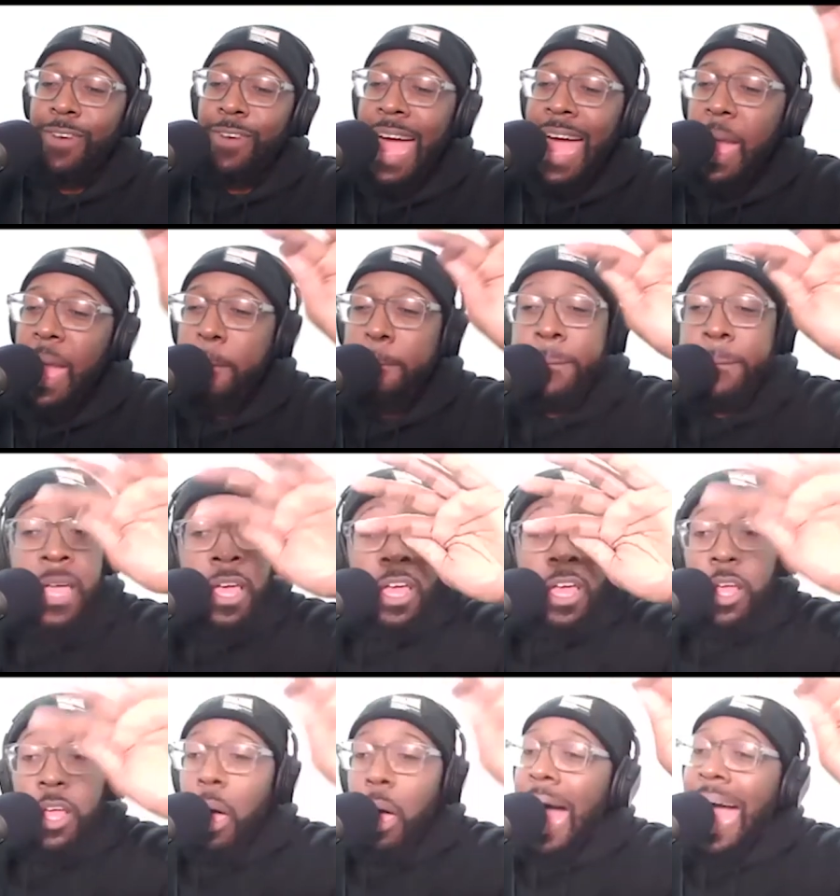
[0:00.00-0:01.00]
Right?
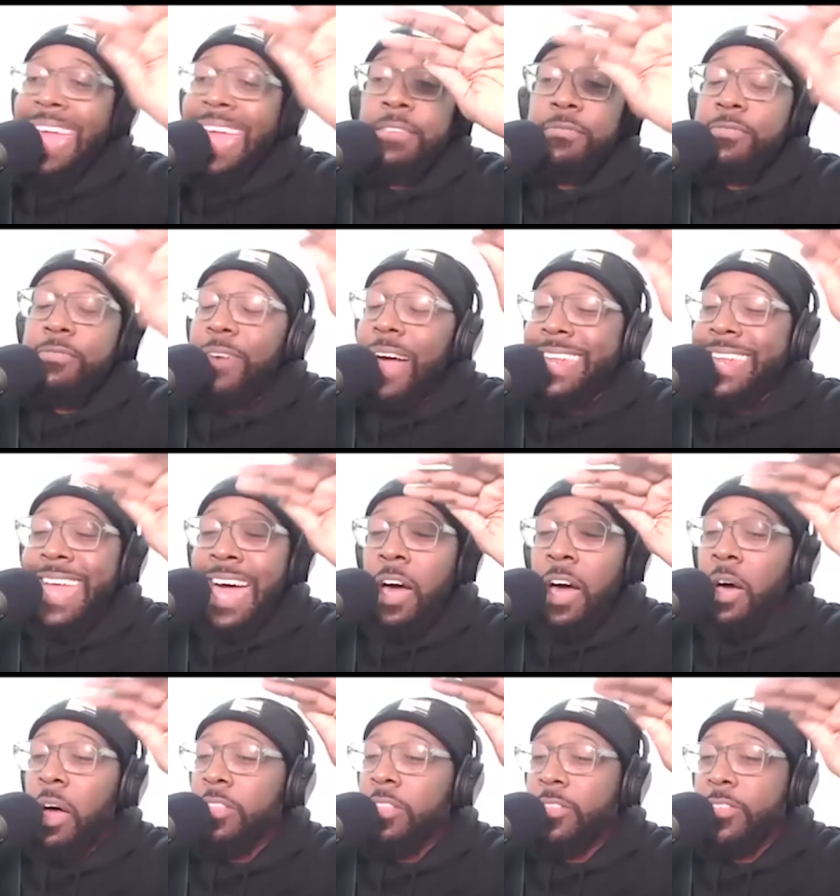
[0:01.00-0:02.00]
I didn't find
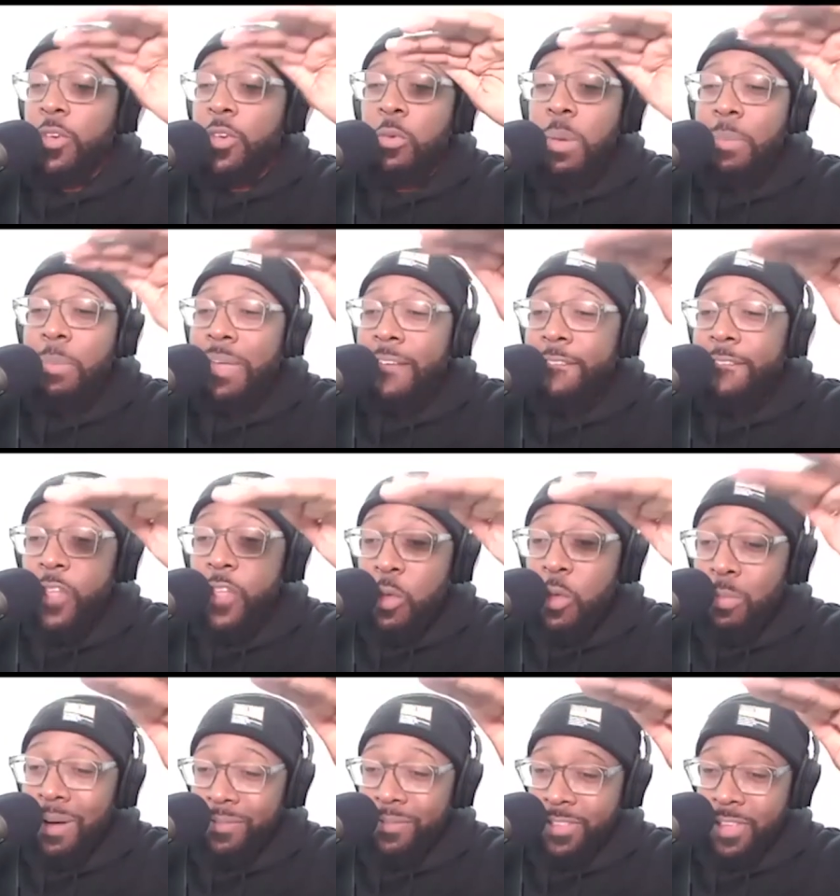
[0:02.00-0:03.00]
out until maybe a
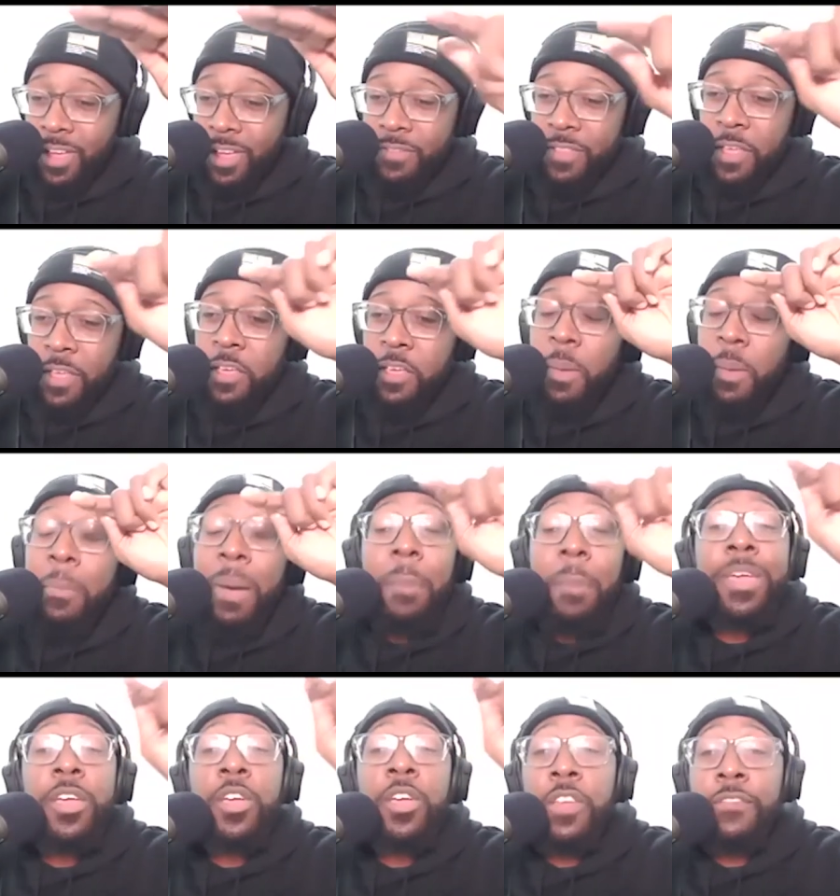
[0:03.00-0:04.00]
few months after.
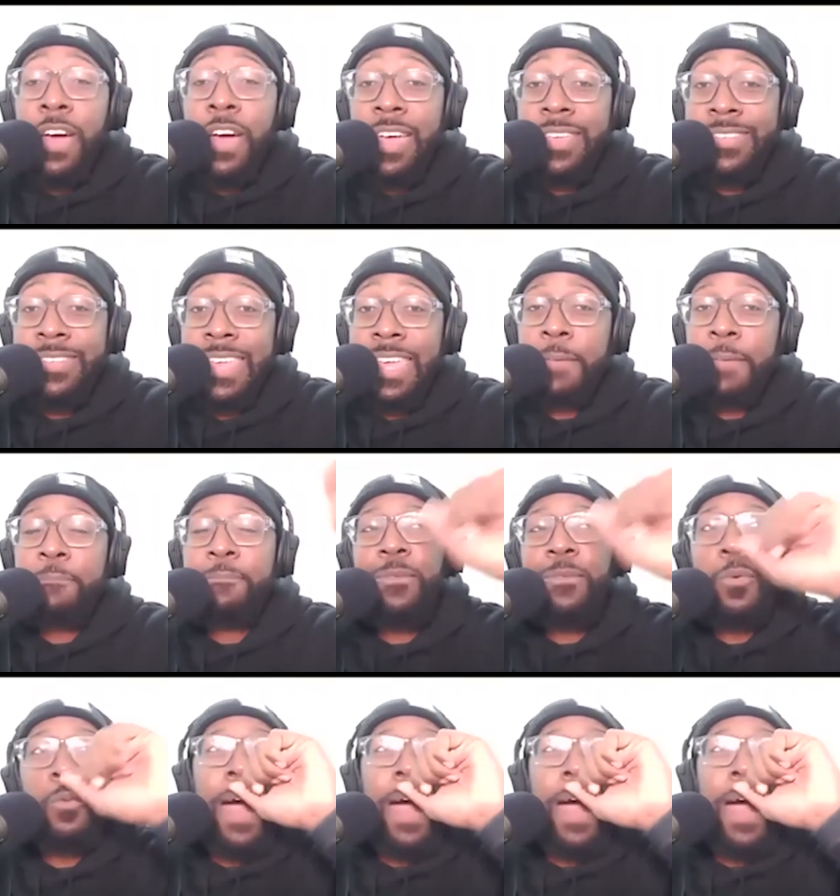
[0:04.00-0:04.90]
Remember, I'm at university.